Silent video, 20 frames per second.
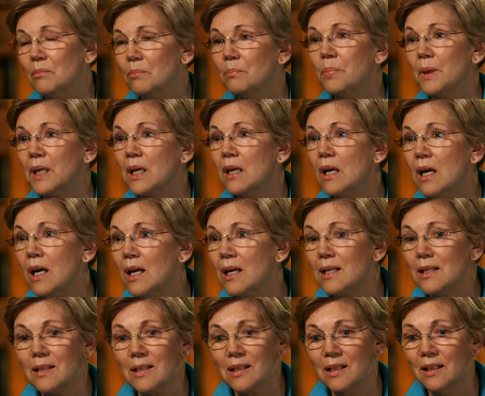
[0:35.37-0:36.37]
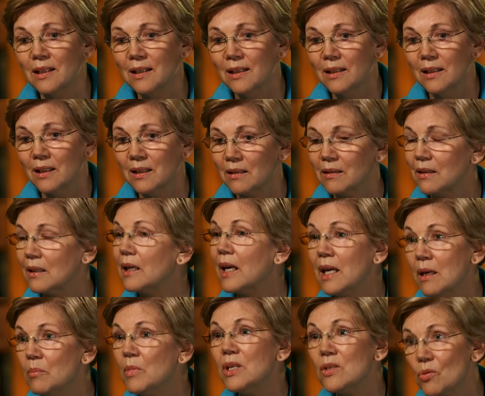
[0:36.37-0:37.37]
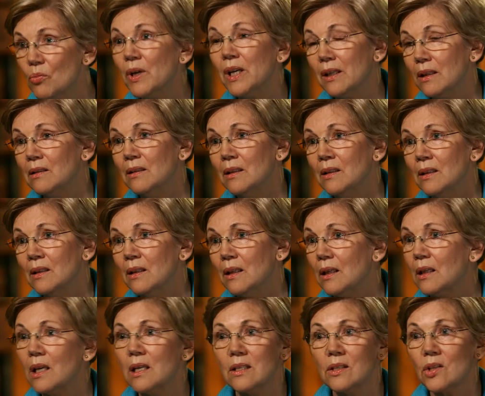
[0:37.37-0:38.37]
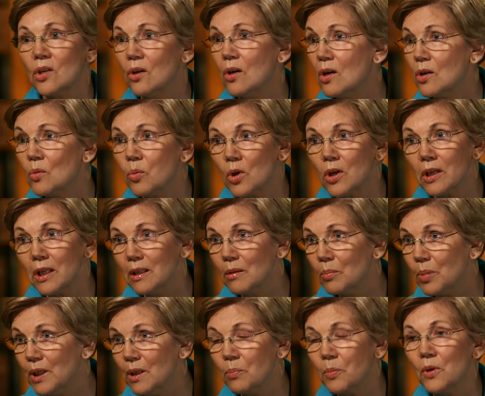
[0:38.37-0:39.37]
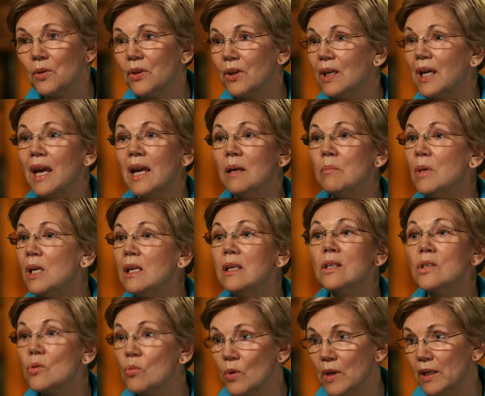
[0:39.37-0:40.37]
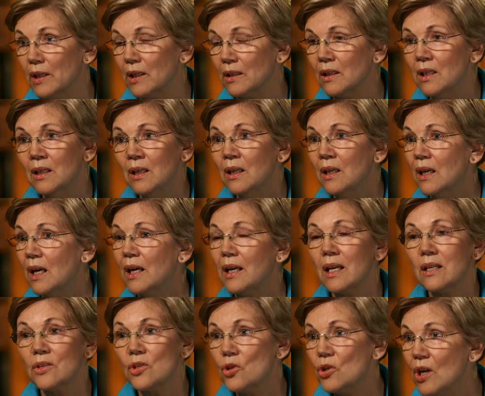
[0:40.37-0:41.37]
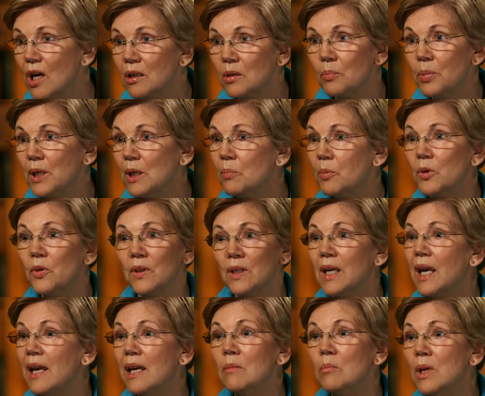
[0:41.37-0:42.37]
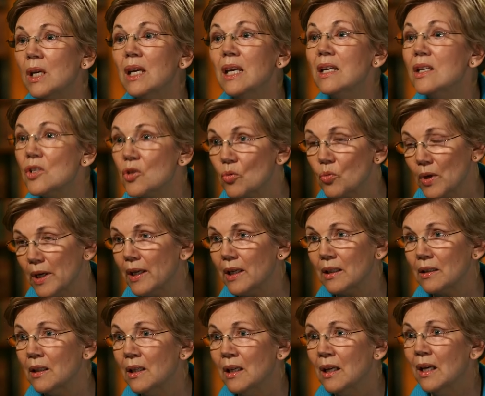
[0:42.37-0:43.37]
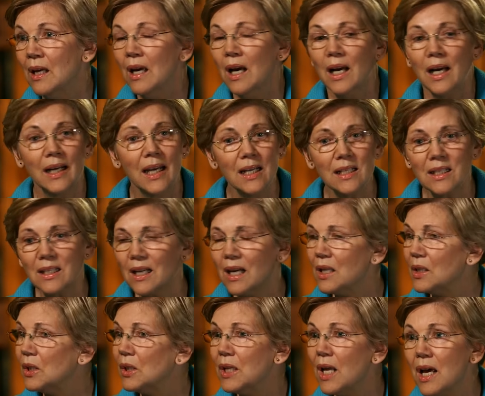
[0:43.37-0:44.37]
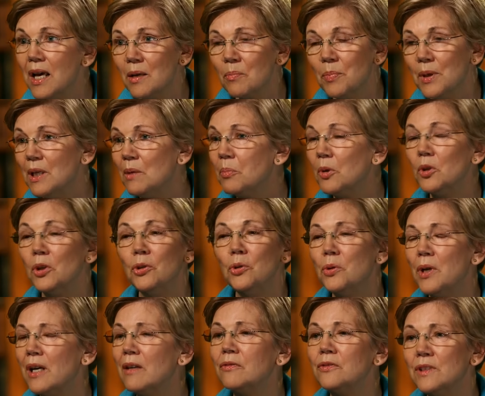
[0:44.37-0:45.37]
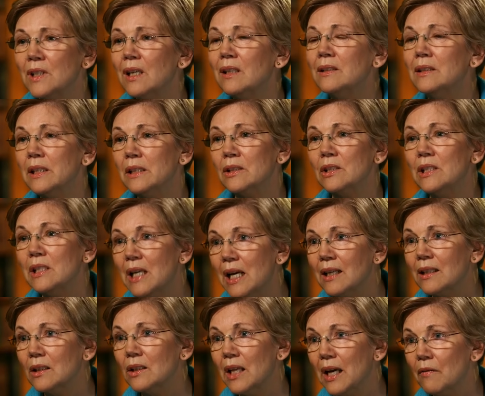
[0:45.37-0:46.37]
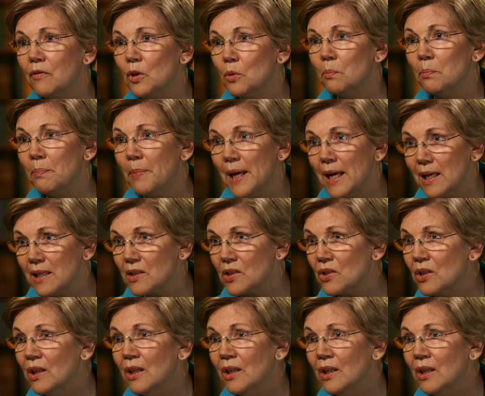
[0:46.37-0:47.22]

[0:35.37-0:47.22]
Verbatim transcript: because the game is rigged against hardworking people. The game is rigged against young people. The game is rigged against a lot of people who have done their dead level best,